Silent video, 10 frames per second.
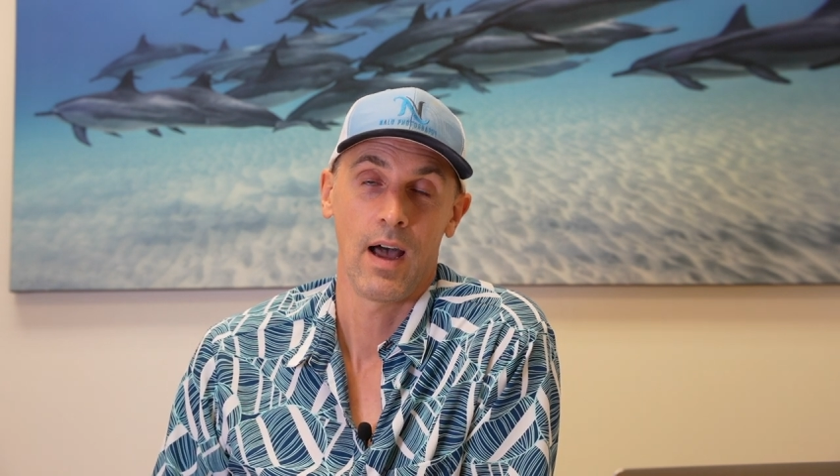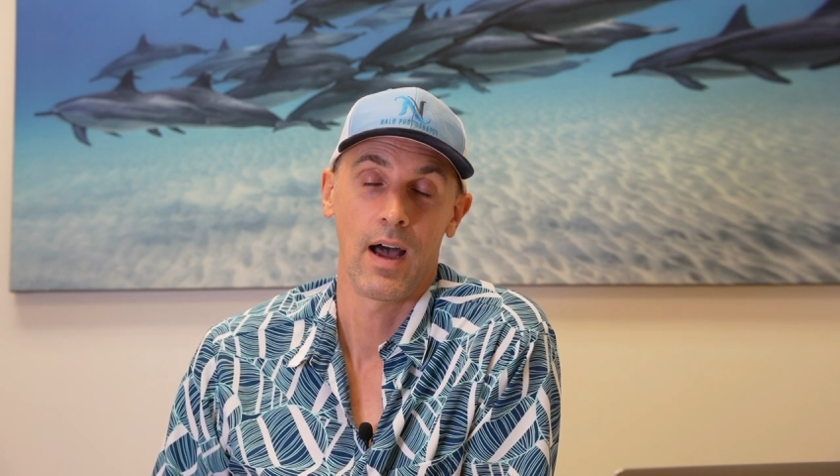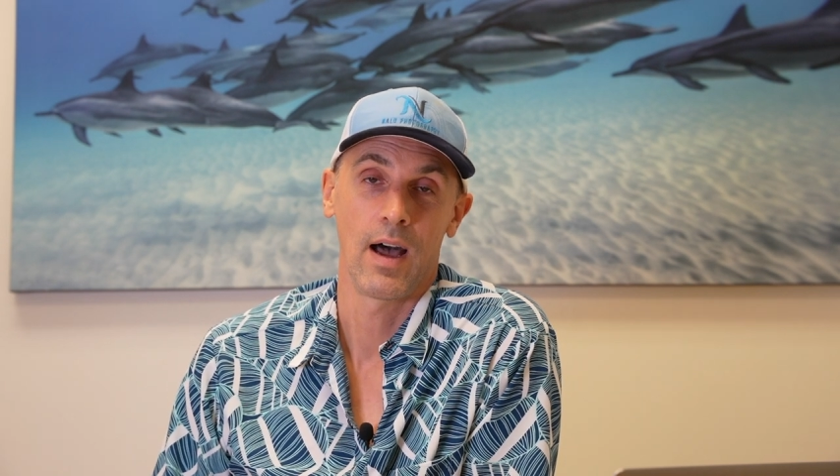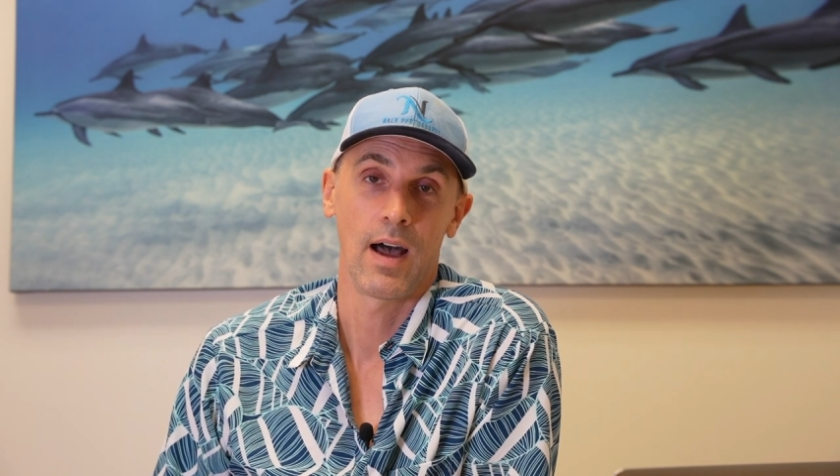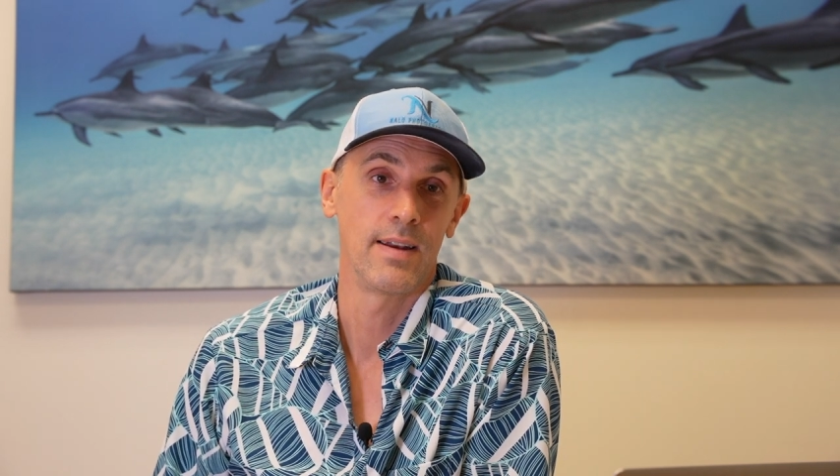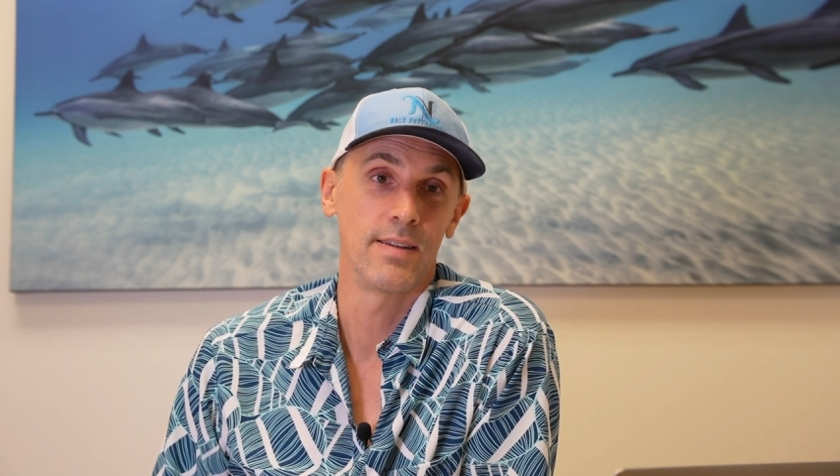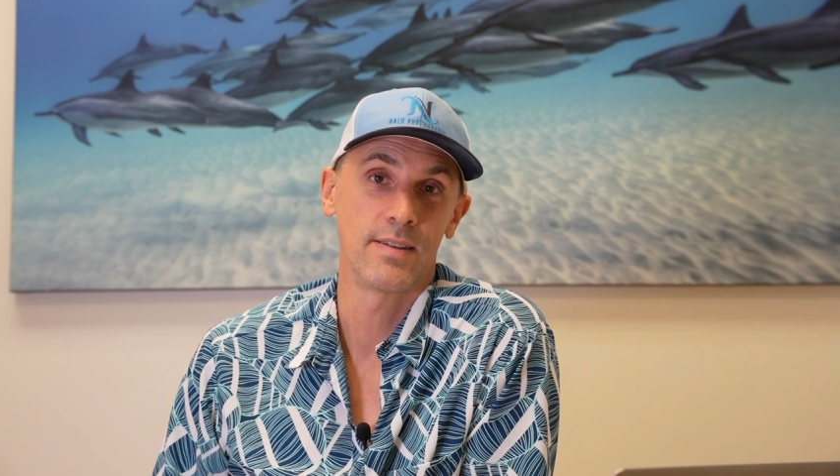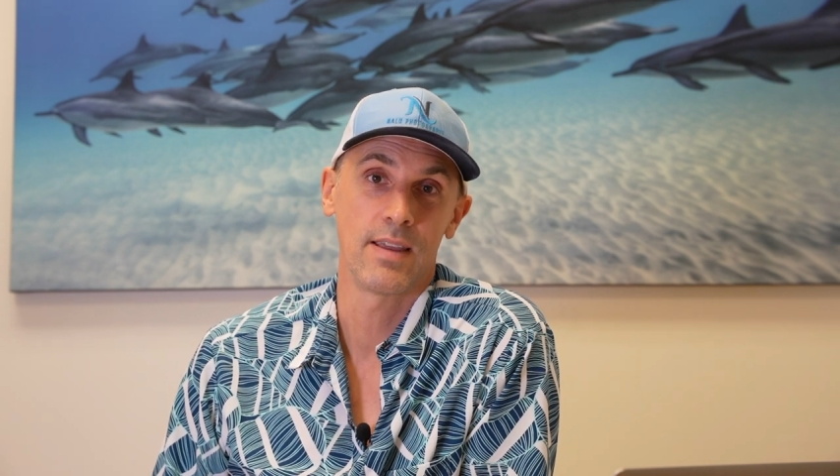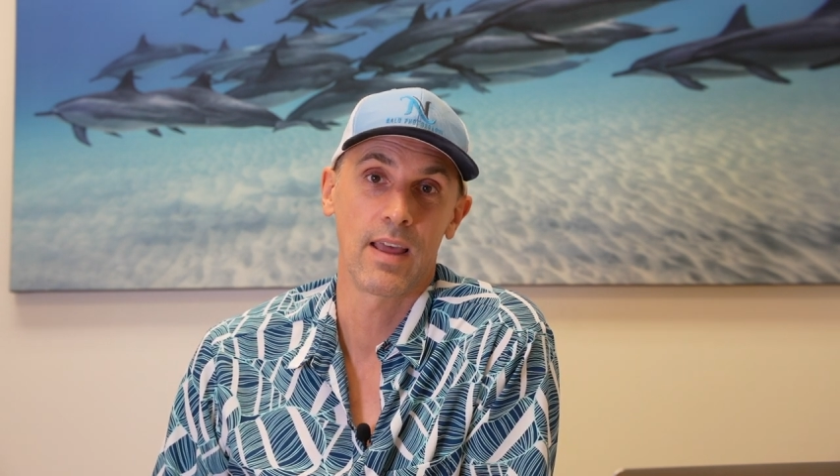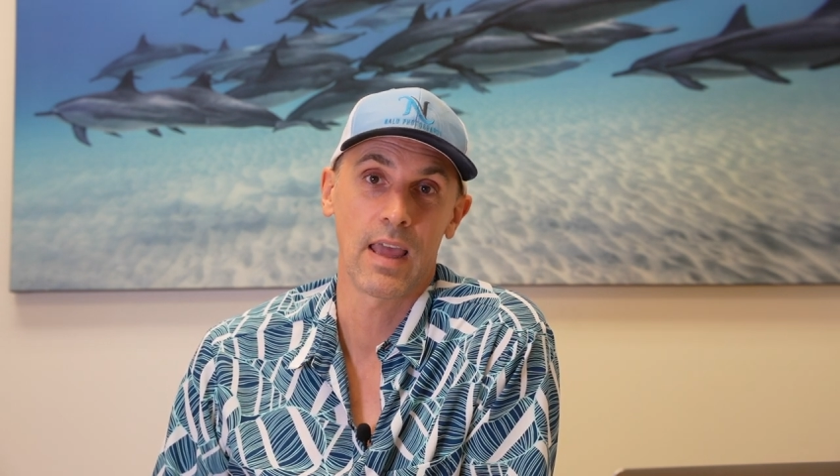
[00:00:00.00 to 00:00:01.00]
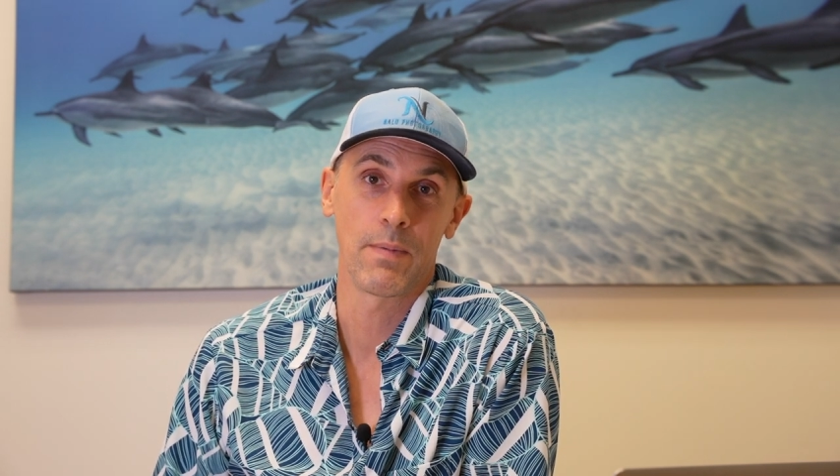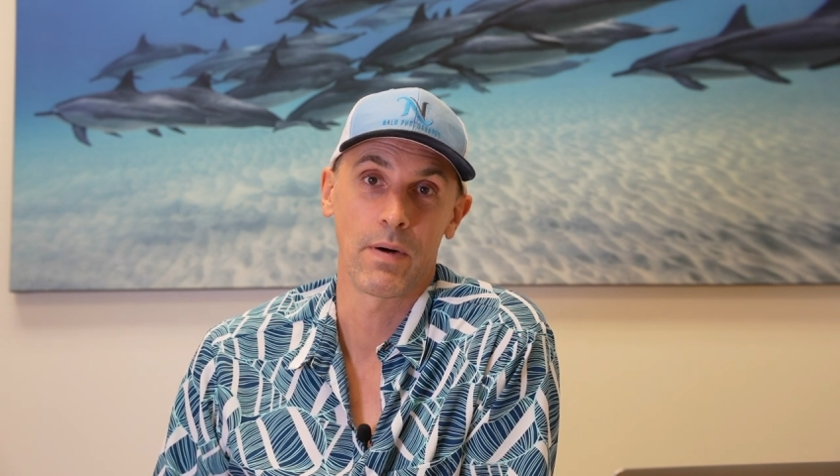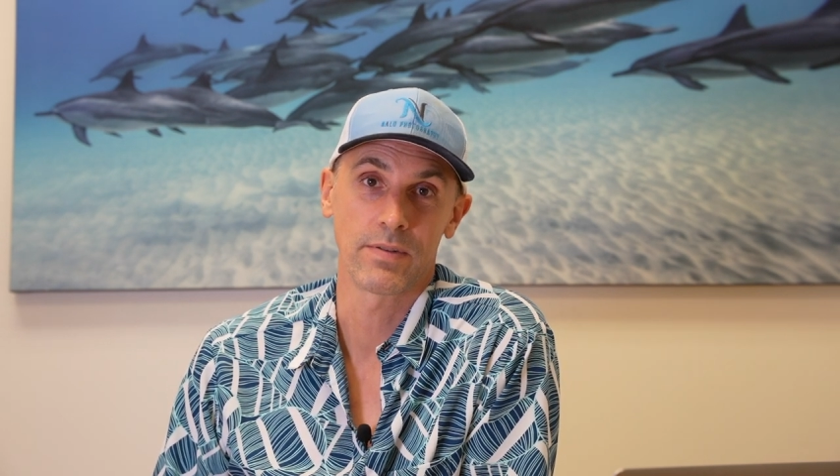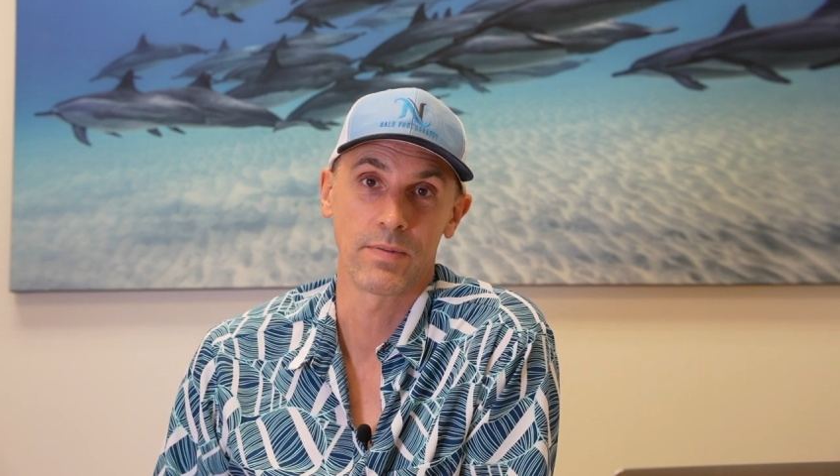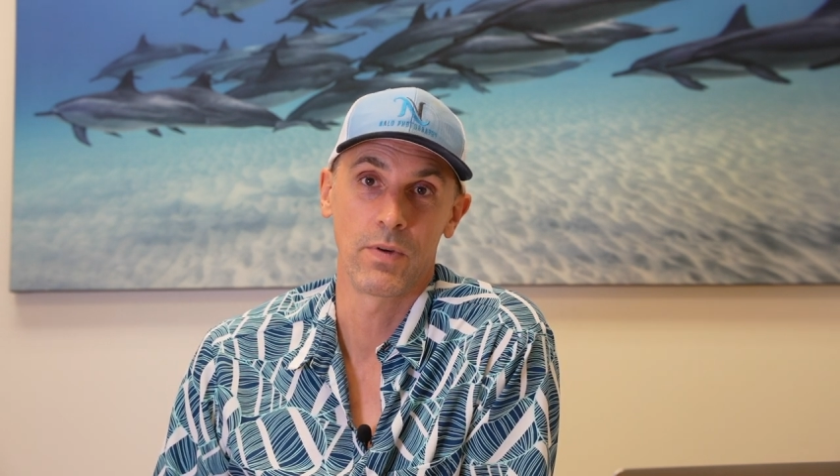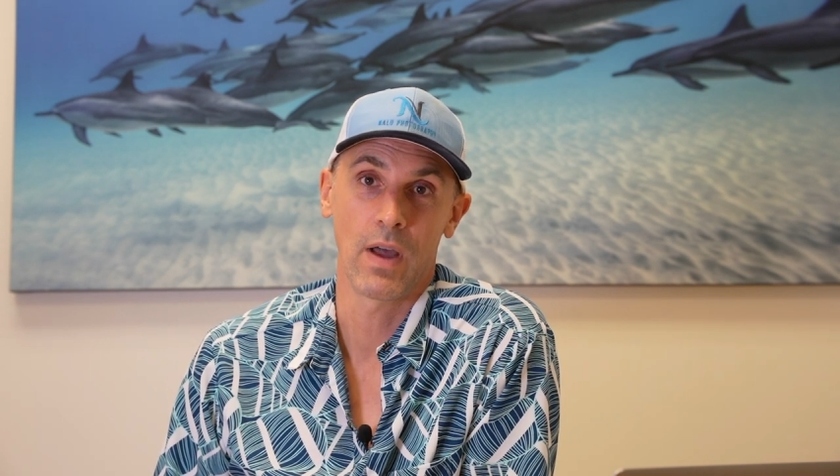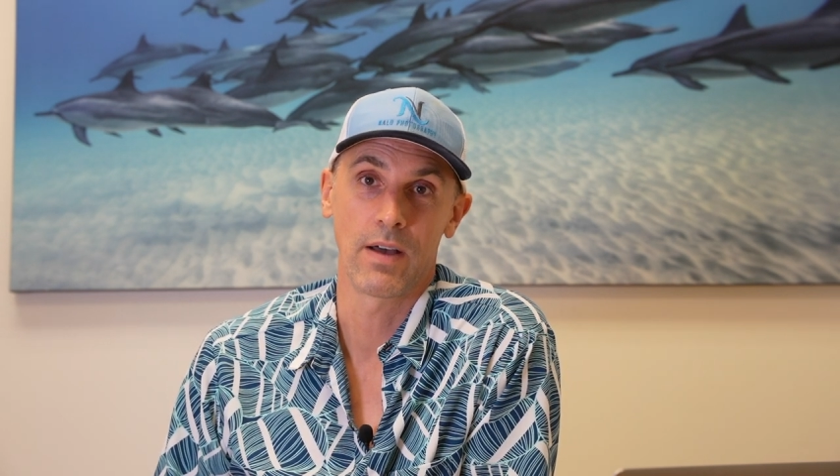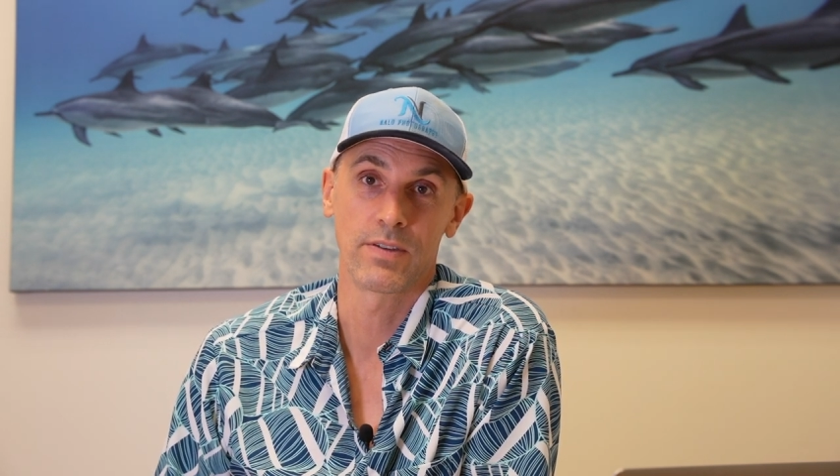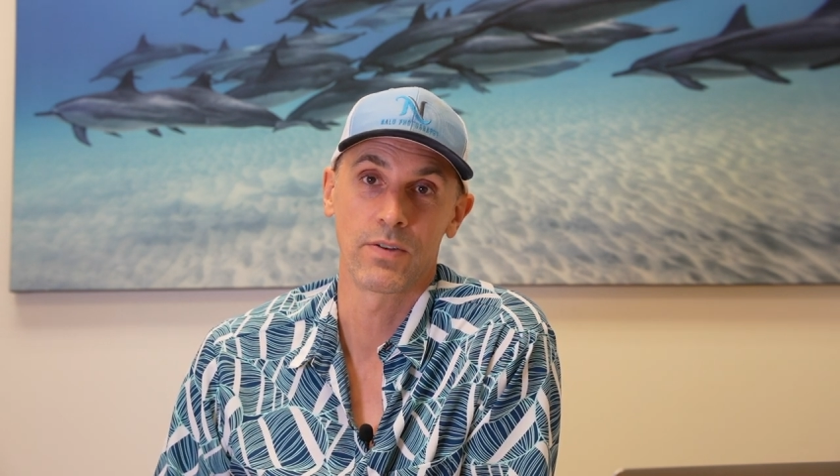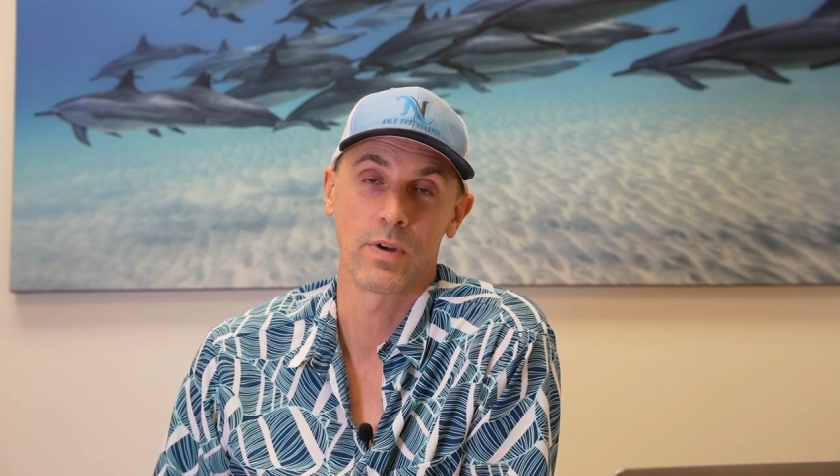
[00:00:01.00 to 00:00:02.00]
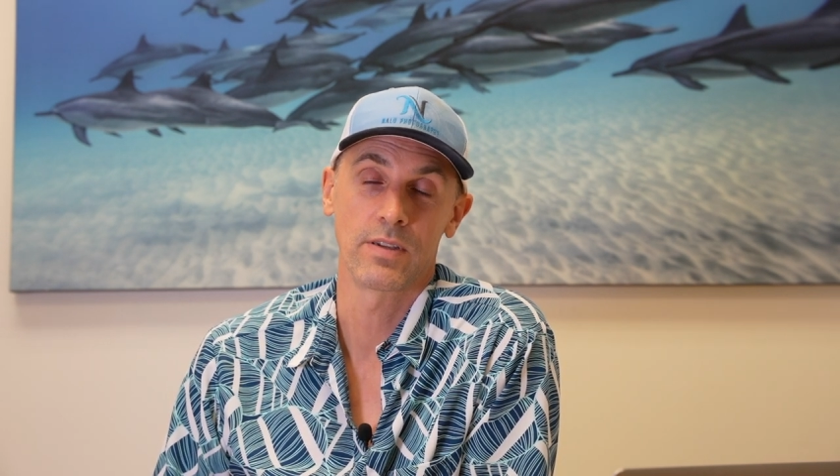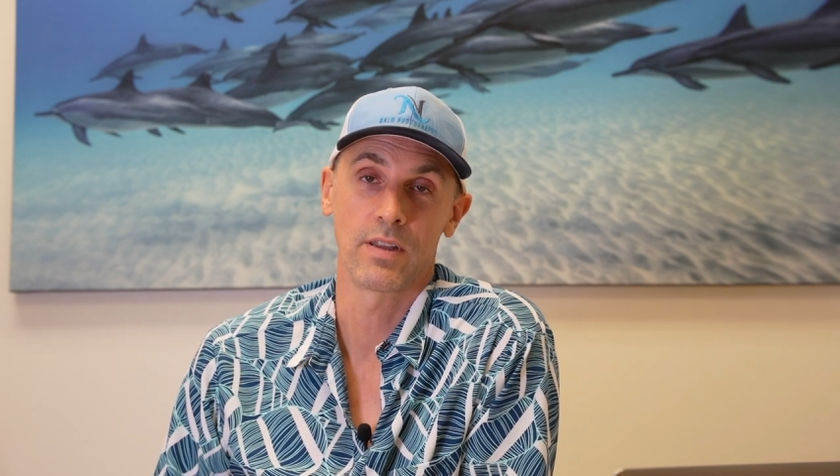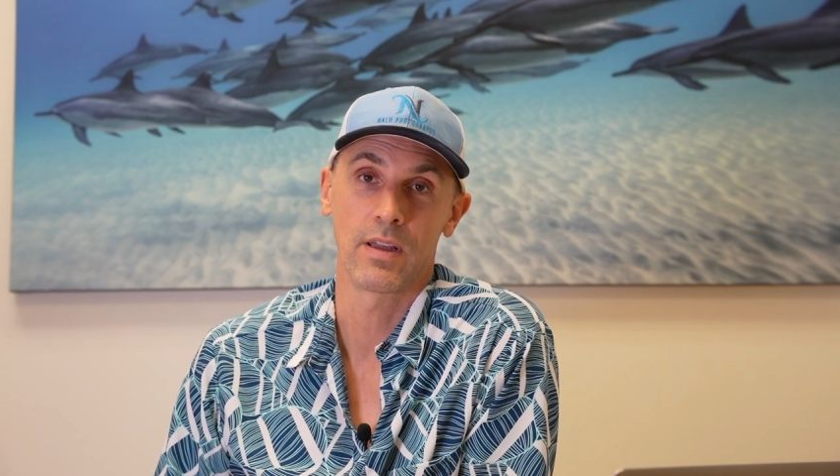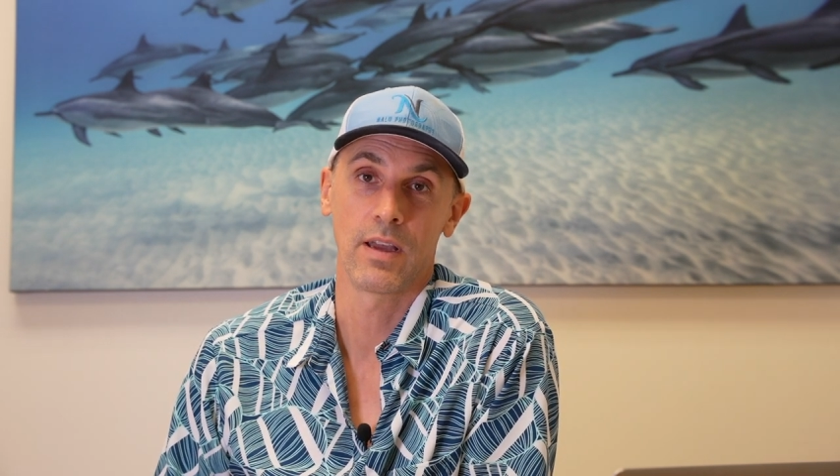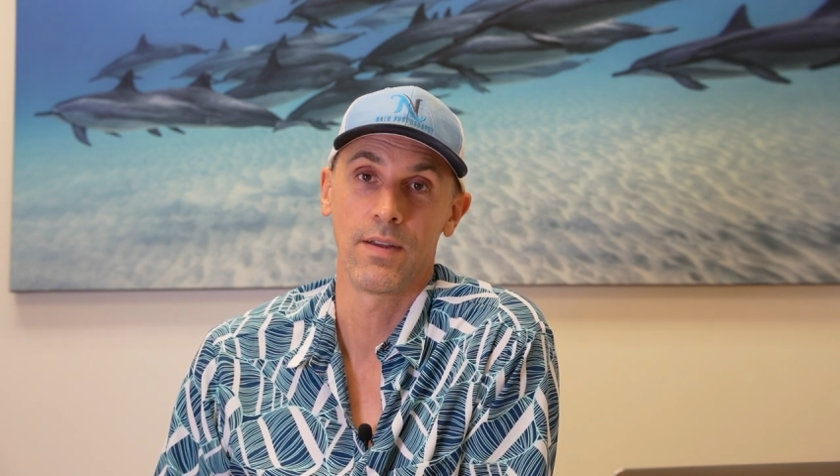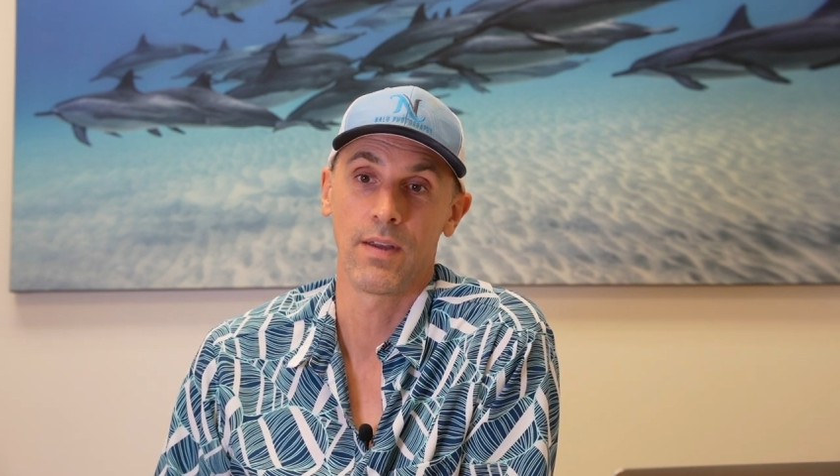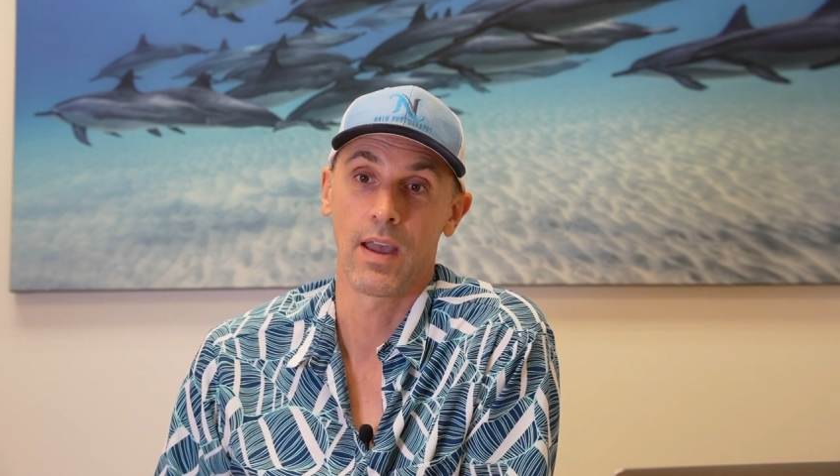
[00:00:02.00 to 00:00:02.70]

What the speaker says: I did see they came out with some new housing recently,